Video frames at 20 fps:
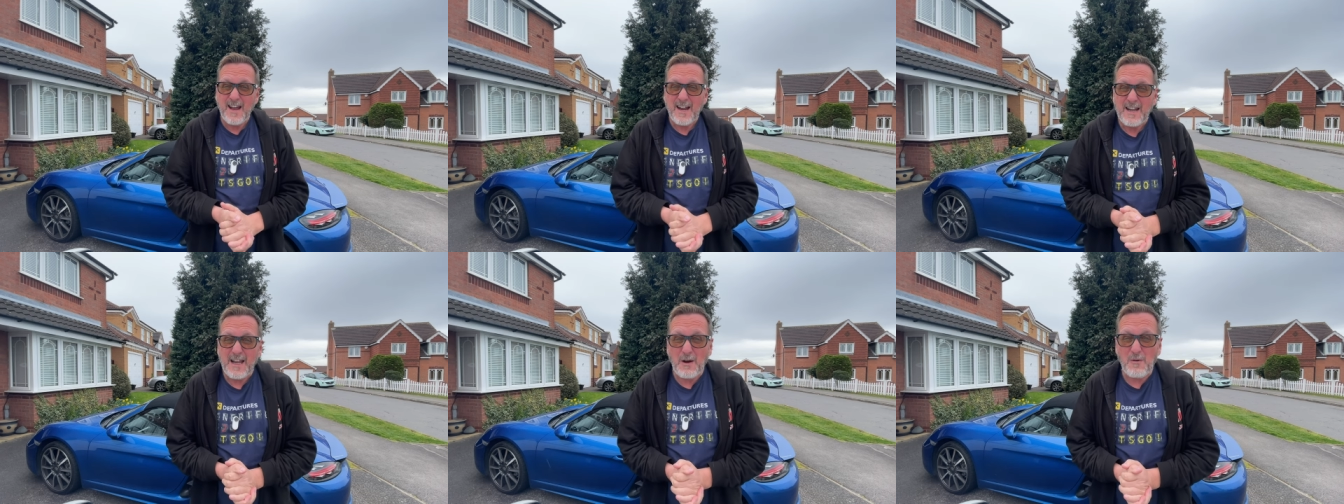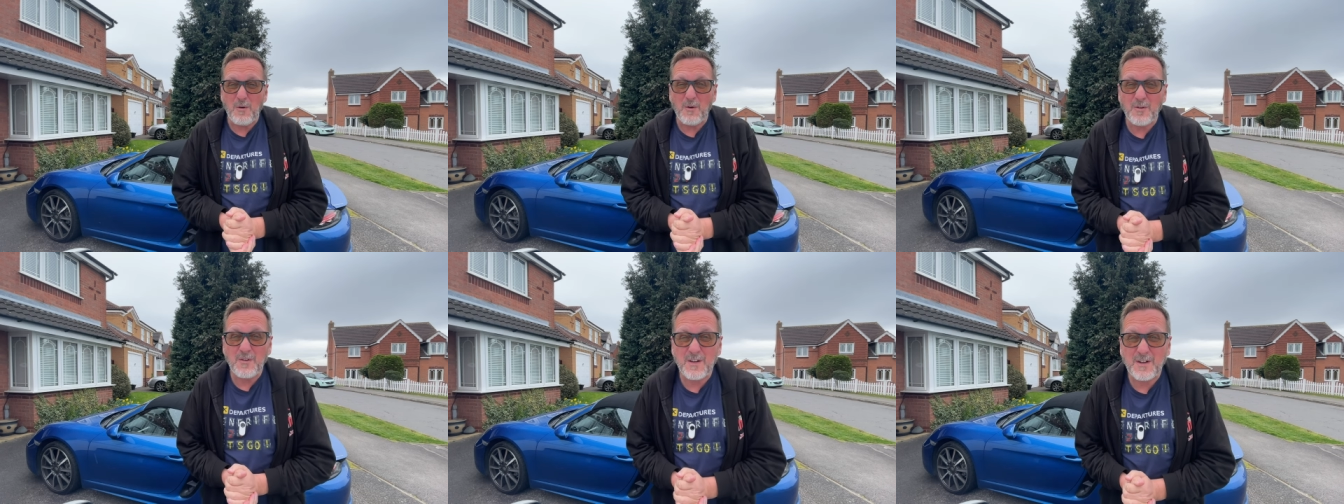
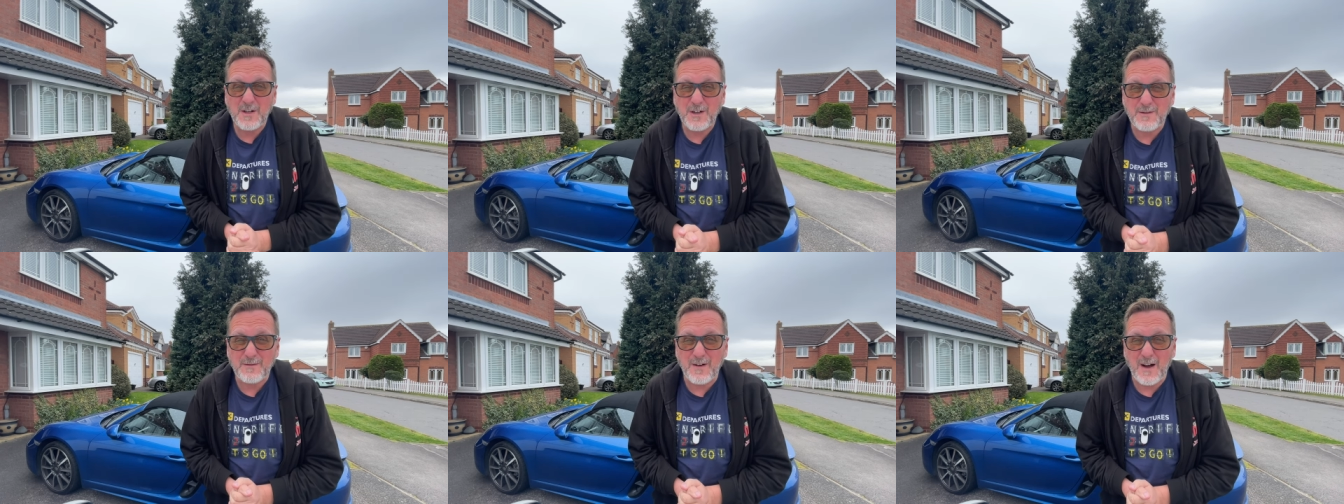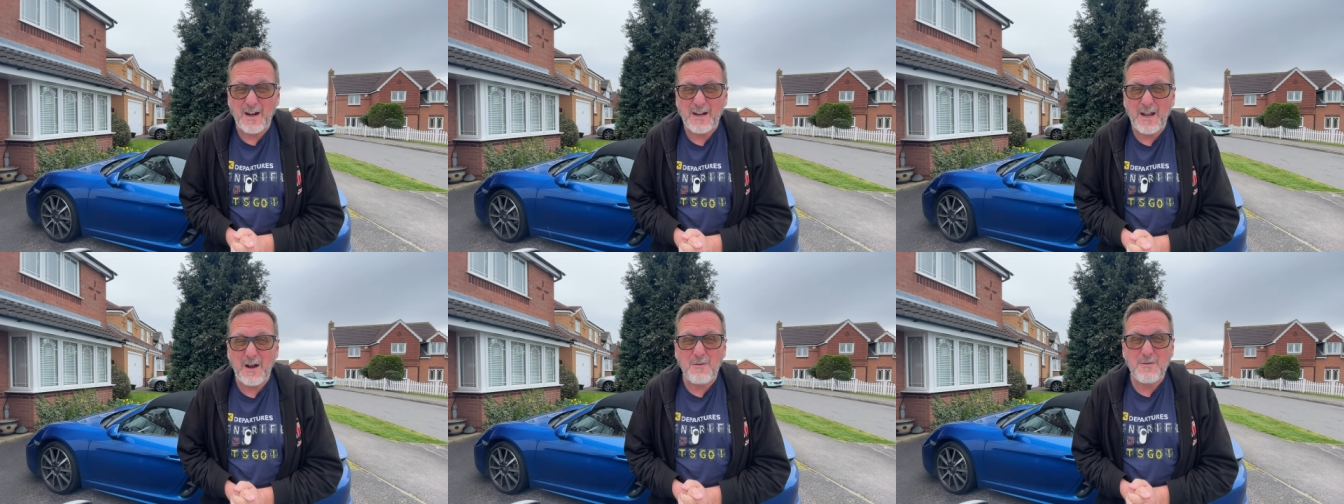go
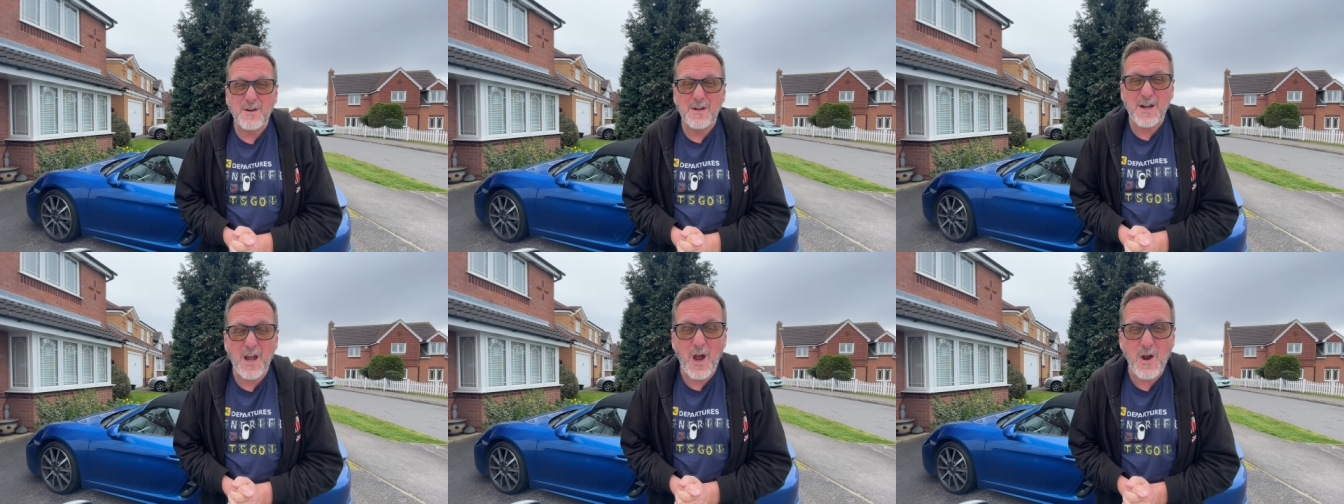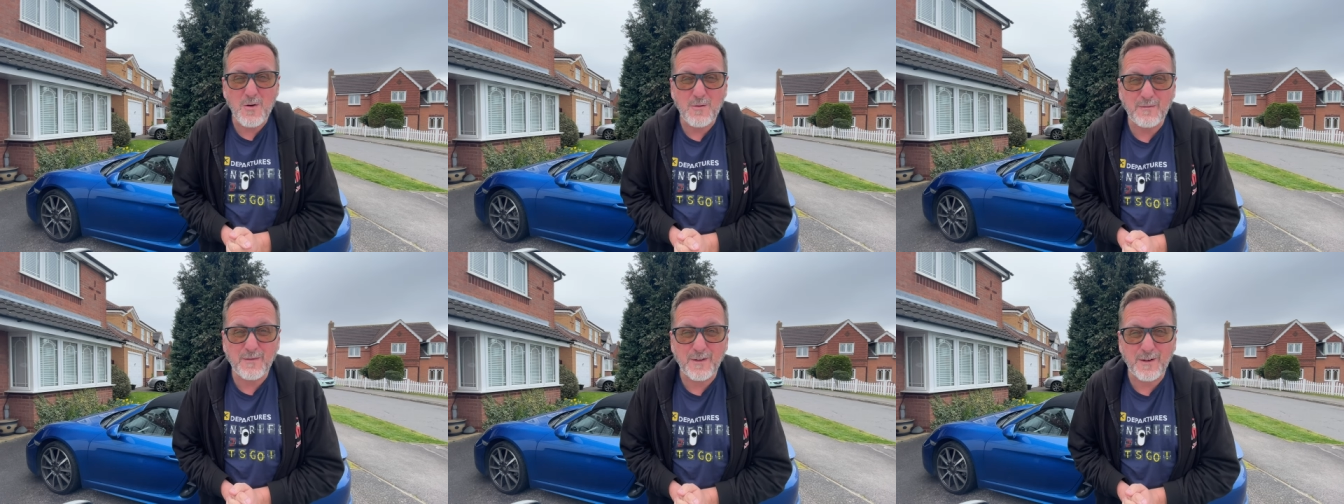undercover, go
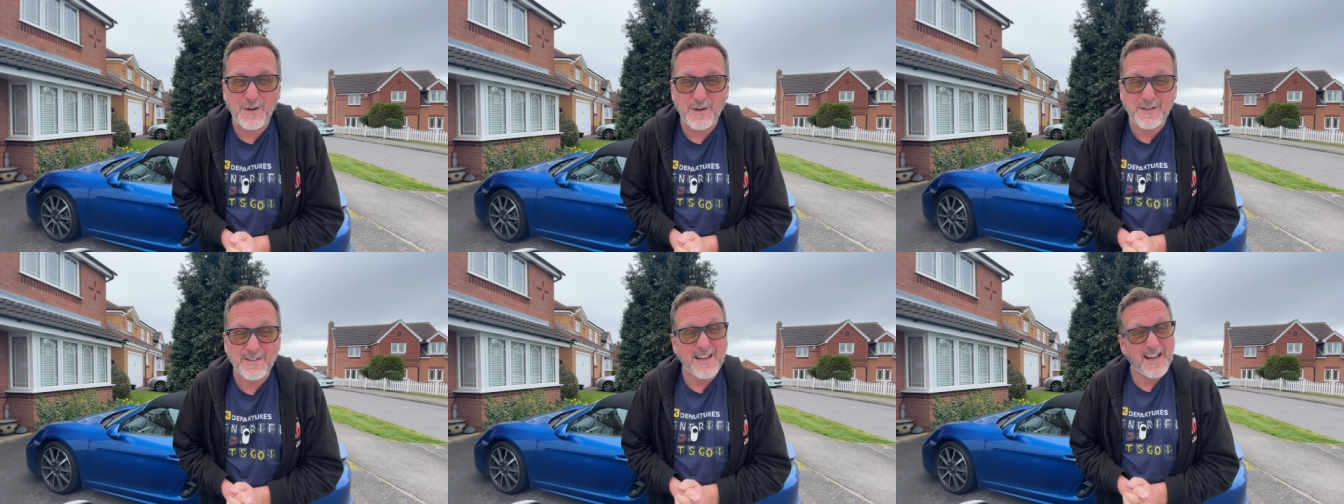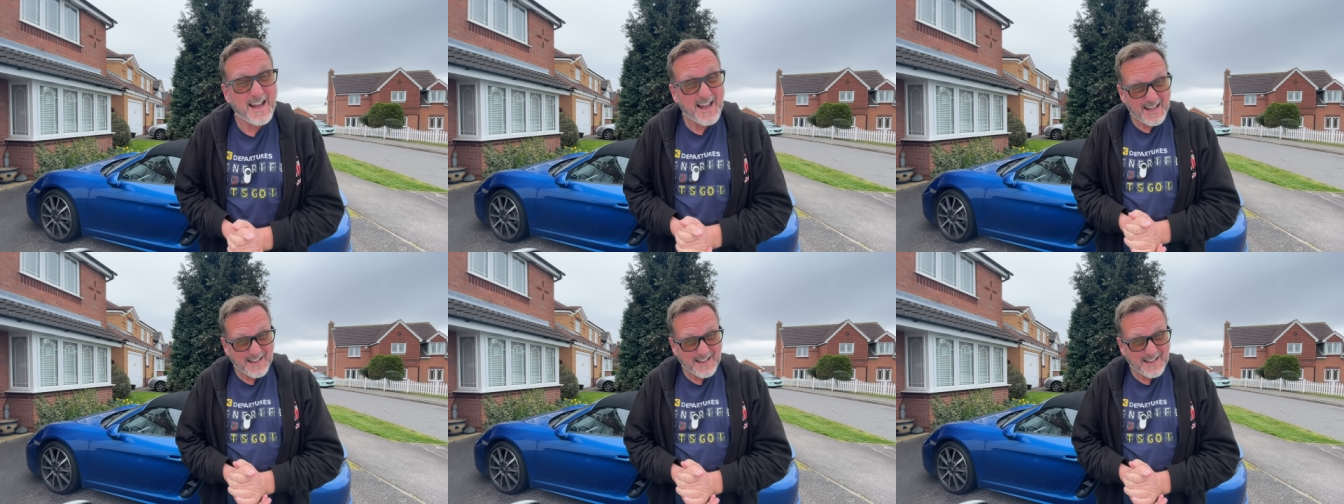covert